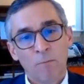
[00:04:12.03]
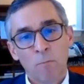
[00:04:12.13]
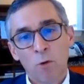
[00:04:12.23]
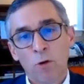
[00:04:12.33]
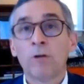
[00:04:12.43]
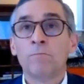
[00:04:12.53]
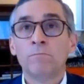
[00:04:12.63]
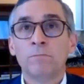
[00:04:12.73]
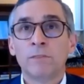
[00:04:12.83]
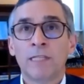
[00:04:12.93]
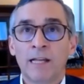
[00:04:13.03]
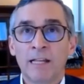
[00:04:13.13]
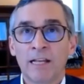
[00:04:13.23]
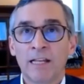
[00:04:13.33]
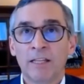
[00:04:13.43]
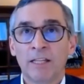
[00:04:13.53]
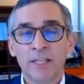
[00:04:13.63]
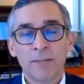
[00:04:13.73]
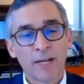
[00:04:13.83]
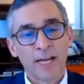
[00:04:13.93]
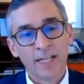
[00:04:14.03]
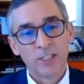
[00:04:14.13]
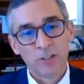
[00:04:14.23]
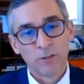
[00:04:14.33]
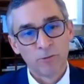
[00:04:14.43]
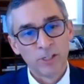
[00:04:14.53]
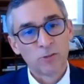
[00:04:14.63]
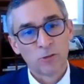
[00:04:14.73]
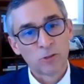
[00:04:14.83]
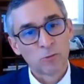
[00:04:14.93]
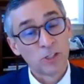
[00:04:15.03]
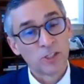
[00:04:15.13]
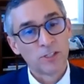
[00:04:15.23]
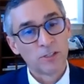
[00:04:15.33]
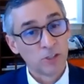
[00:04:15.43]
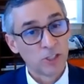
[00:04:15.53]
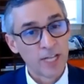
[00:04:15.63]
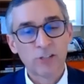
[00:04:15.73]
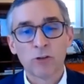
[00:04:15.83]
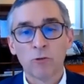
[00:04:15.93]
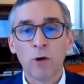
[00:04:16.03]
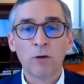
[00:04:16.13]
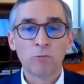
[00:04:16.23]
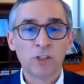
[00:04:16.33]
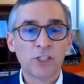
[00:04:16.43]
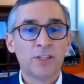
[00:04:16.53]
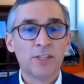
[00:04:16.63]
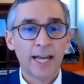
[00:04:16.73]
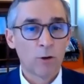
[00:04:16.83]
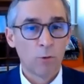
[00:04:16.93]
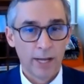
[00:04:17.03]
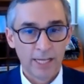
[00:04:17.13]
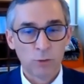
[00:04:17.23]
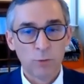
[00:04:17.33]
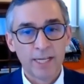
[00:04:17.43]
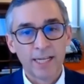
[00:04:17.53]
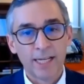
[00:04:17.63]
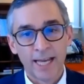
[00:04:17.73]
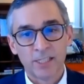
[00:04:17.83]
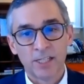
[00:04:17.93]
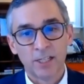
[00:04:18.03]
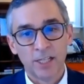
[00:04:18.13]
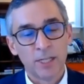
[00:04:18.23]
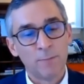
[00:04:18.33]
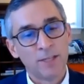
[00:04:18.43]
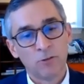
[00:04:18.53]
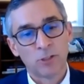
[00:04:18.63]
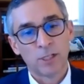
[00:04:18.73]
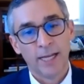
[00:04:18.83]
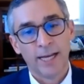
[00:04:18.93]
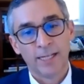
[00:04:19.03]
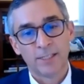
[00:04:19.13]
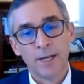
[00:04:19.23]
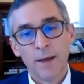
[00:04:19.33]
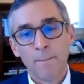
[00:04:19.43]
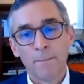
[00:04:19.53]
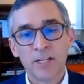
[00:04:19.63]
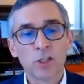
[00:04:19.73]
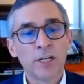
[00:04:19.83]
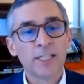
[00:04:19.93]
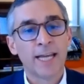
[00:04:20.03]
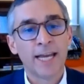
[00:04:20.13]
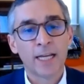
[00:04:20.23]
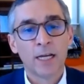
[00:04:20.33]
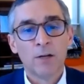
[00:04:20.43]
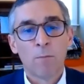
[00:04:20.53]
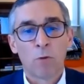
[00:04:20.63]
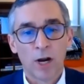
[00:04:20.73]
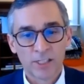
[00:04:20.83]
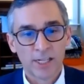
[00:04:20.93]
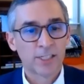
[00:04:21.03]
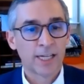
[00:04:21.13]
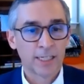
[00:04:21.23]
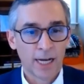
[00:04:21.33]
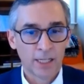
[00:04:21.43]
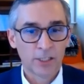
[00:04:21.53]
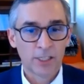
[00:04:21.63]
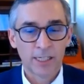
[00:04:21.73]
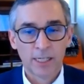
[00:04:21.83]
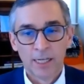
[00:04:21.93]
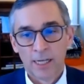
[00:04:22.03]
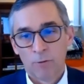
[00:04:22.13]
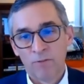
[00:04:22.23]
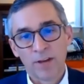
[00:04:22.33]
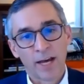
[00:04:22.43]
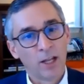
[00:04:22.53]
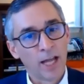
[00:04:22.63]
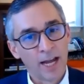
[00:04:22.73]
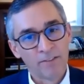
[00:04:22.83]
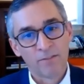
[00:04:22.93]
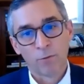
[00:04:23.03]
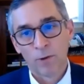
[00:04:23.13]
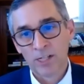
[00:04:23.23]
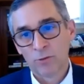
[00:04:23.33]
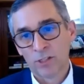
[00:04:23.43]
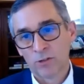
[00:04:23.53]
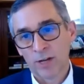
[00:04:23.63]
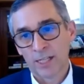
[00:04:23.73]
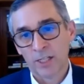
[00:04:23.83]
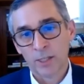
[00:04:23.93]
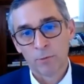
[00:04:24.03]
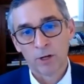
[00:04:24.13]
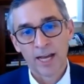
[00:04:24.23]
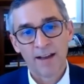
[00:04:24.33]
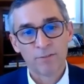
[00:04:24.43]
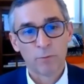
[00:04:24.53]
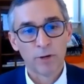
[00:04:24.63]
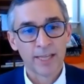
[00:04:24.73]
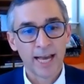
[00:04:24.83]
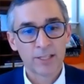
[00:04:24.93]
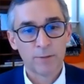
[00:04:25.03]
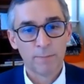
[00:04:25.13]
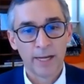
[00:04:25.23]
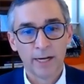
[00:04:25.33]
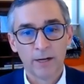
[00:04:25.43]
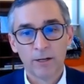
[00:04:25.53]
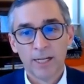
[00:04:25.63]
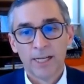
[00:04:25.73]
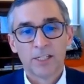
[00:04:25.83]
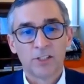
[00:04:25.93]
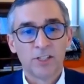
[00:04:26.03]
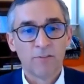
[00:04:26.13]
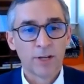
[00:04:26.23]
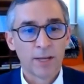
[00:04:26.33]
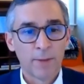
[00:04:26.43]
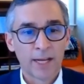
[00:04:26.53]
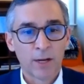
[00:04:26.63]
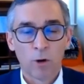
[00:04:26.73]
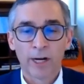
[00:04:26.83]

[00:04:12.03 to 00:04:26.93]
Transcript: more Eh, the, lithium that got into the resource was, was natural, what synthetic ways we can get to the lithium in those clays, but it's going to take process technology. We've got a lot of different ways we extract lithium. We're going to have to bring that to bear to see if we can make